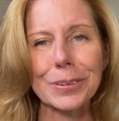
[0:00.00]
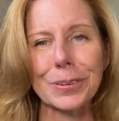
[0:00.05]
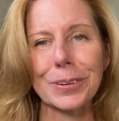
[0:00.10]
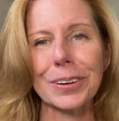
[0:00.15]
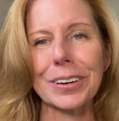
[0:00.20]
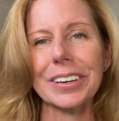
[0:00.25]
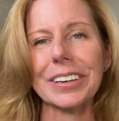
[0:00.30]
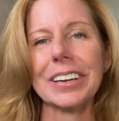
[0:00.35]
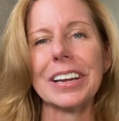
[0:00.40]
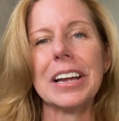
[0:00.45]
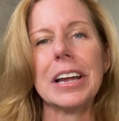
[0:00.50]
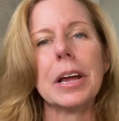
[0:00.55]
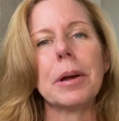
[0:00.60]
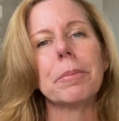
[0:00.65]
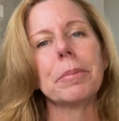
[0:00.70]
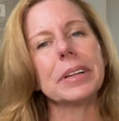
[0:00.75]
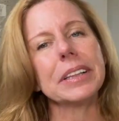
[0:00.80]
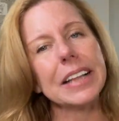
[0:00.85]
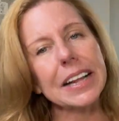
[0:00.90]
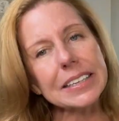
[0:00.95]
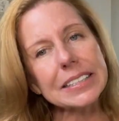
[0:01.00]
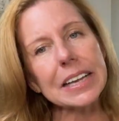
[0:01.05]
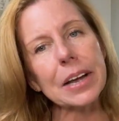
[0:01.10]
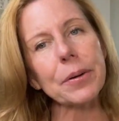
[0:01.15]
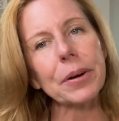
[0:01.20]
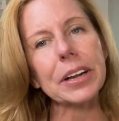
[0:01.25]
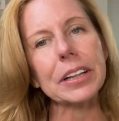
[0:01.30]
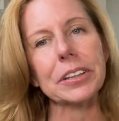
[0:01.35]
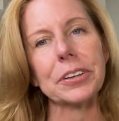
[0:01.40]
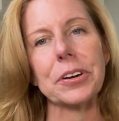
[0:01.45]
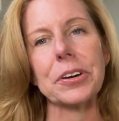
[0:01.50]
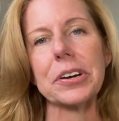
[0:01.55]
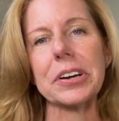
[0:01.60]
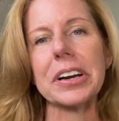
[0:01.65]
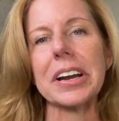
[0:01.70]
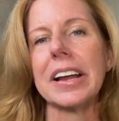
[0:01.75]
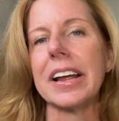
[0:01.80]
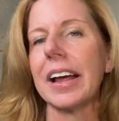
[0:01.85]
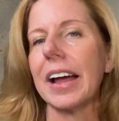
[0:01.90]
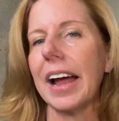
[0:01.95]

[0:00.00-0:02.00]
world. But that's how I learn.